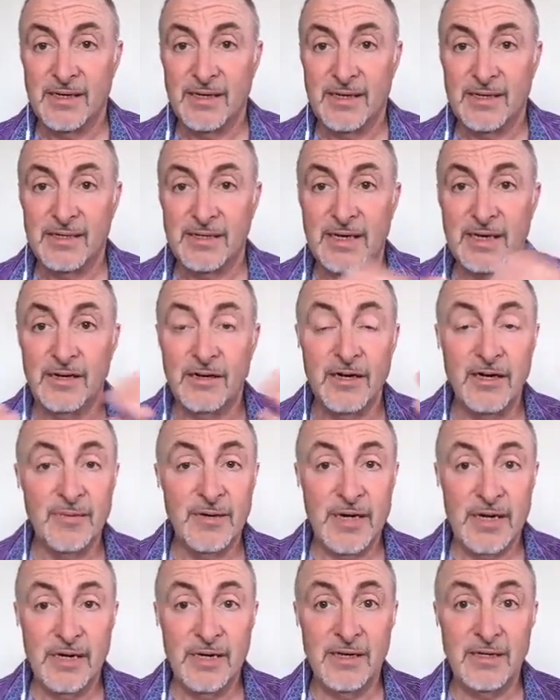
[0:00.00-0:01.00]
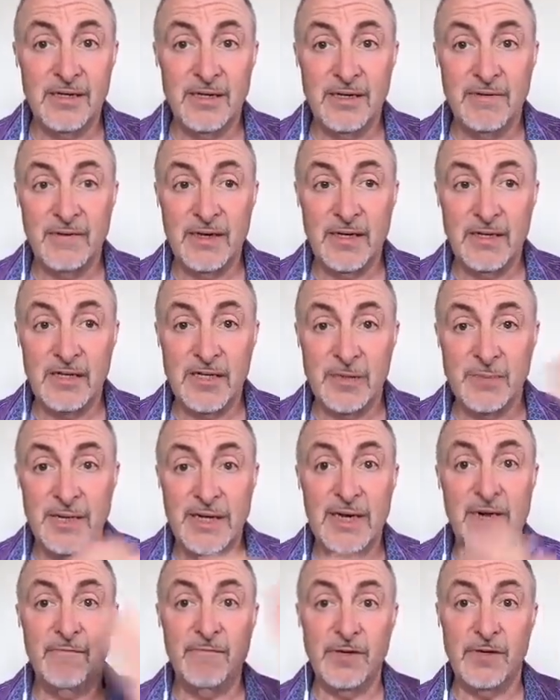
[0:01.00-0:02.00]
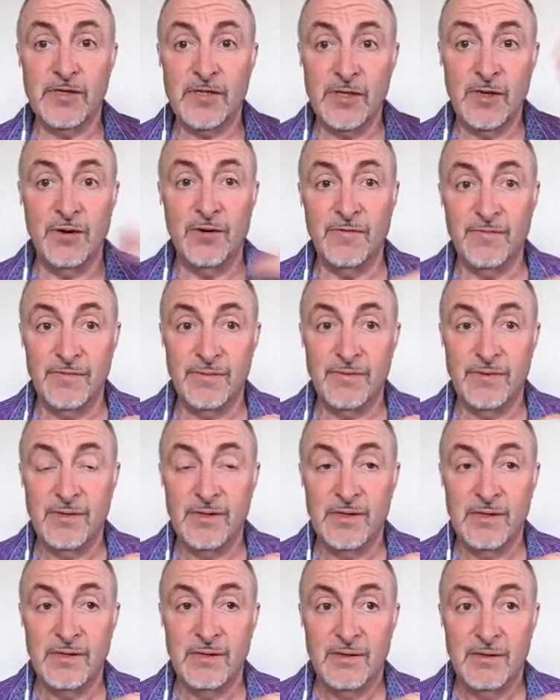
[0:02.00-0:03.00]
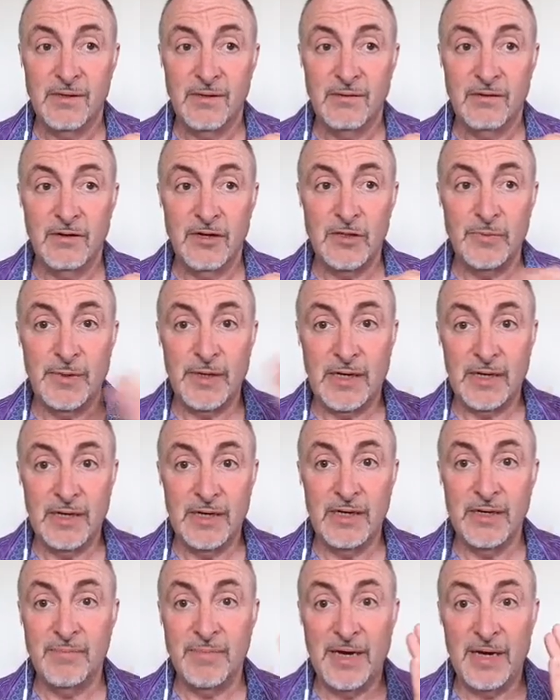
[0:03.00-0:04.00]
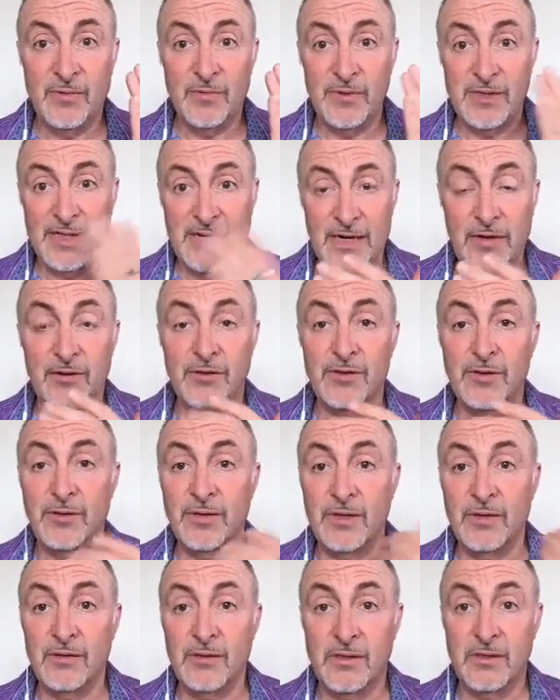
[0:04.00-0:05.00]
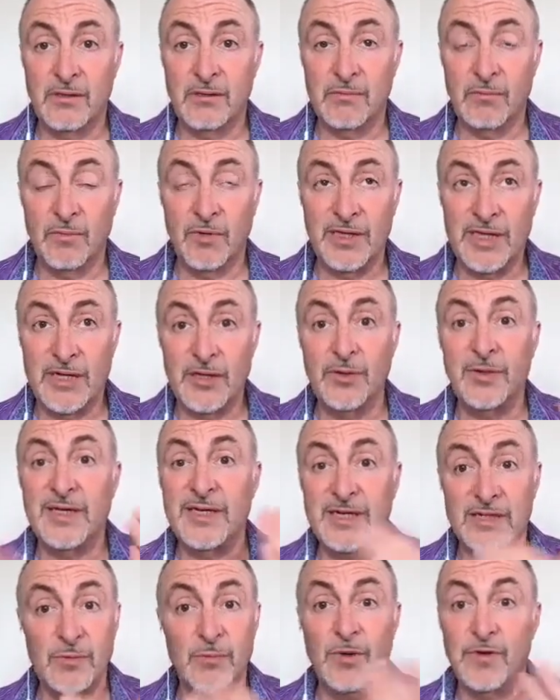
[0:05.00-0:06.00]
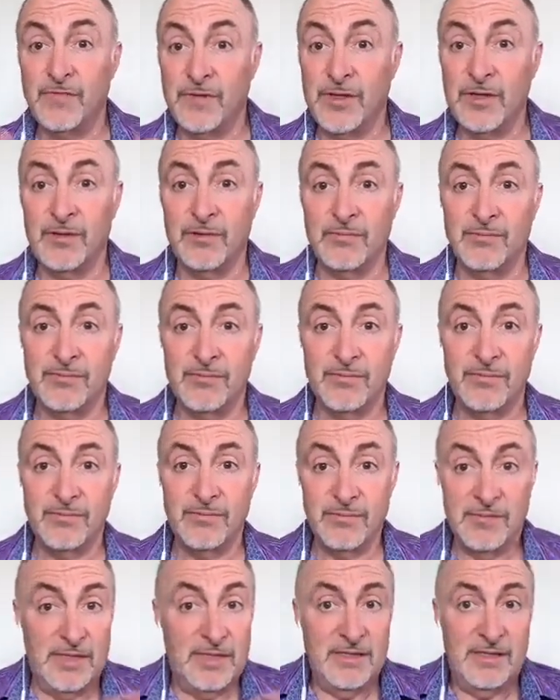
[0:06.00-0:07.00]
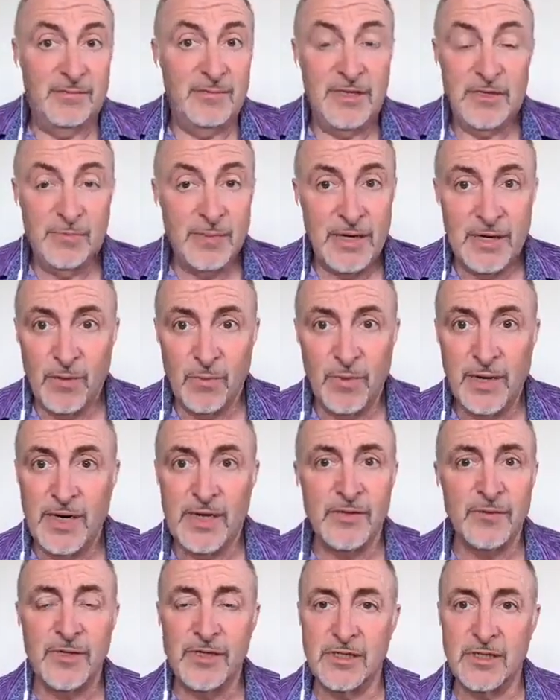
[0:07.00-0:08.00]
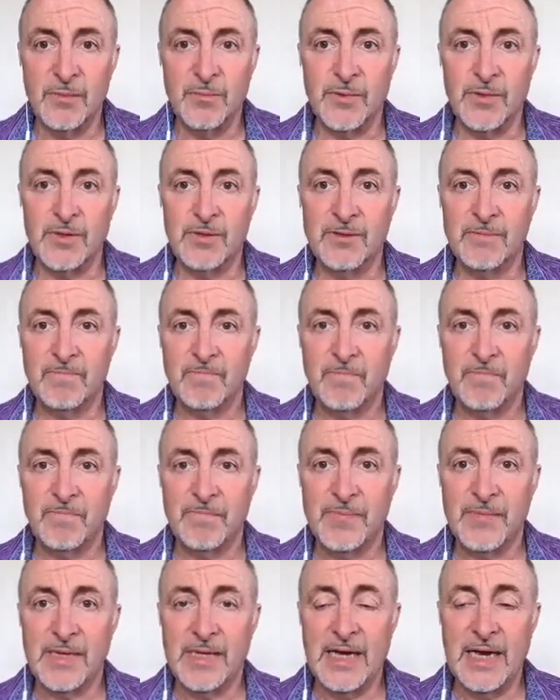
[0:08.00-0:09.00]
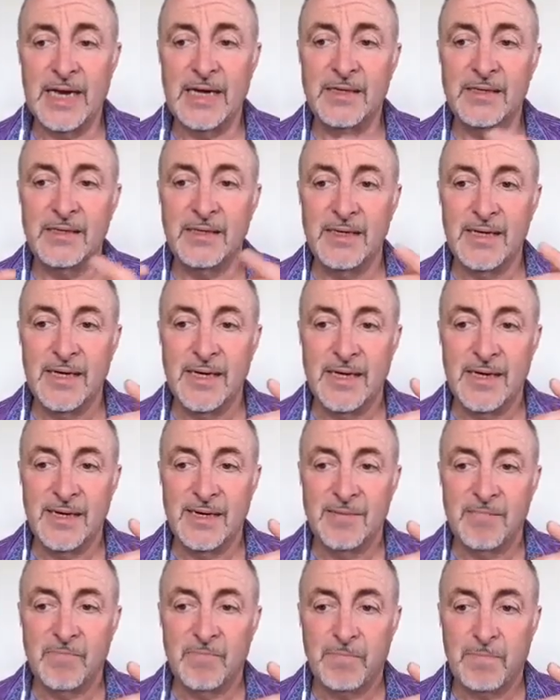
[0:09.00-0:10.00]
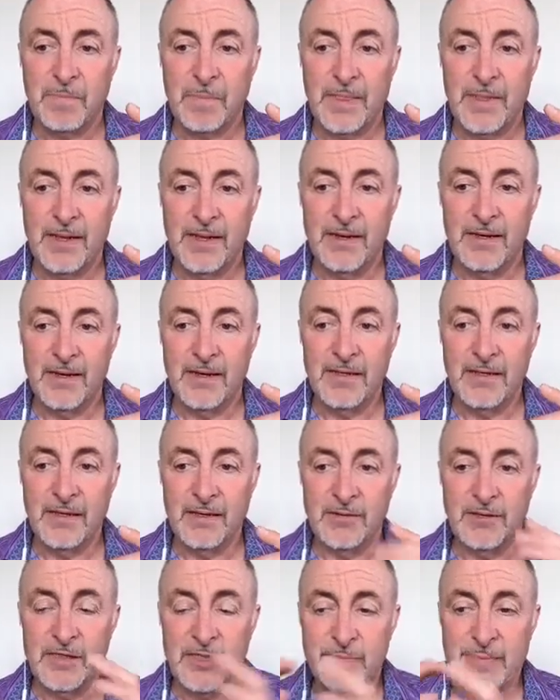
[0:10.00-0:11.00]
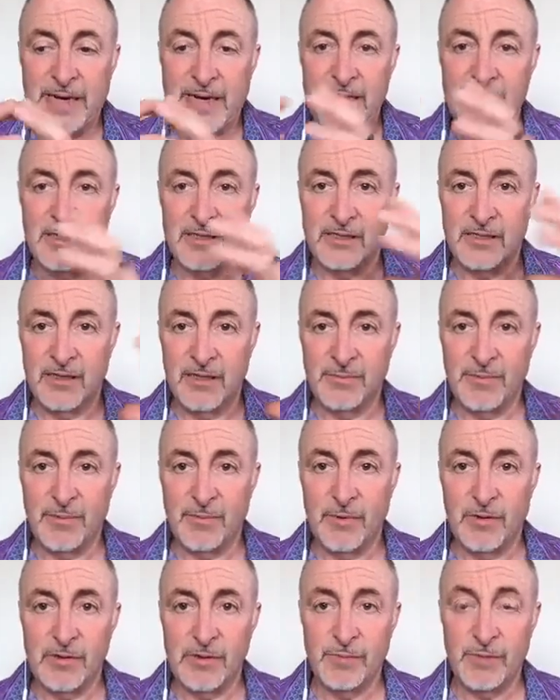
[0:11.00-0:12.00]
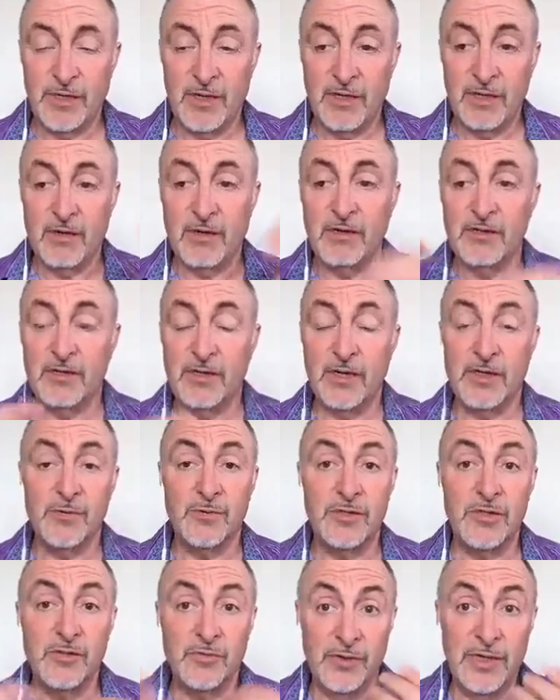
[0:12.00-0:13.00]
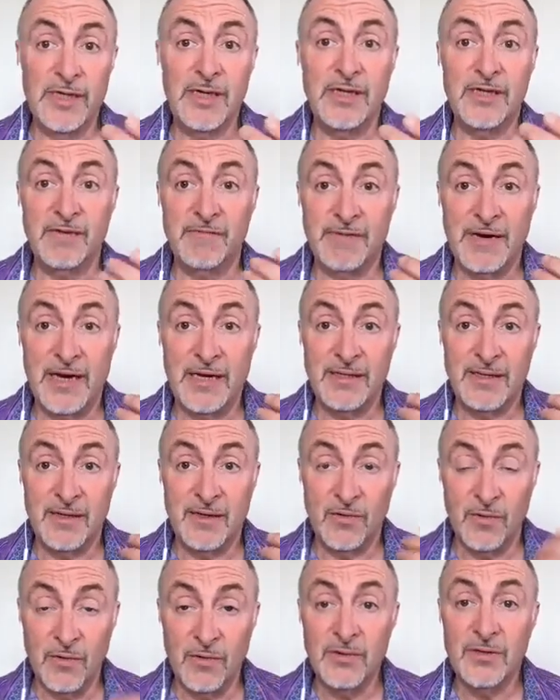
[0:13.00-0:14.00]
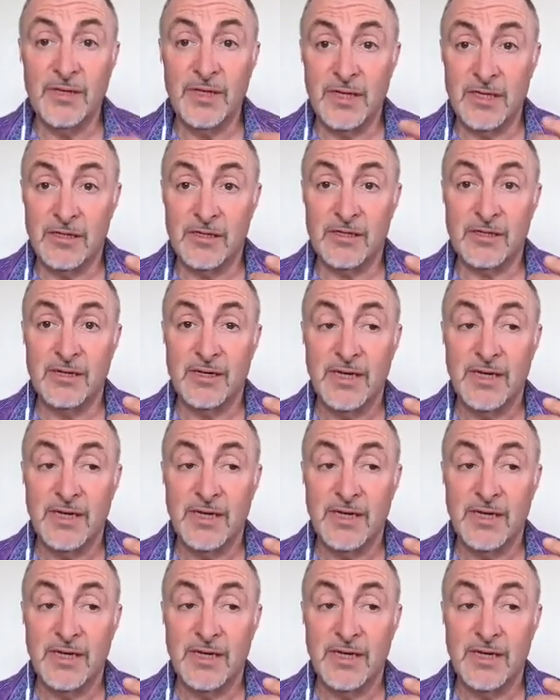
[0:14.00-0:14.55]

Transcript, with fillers: then you've got to be clear that you've either got to speak up for yourself or speak clearly about what they're not doing, what they're doing that doesn't work for you. I mean, it's black and white, it's really simple. And I think I'll expand this a little bit more to put it in another context, which is really the fact that all of this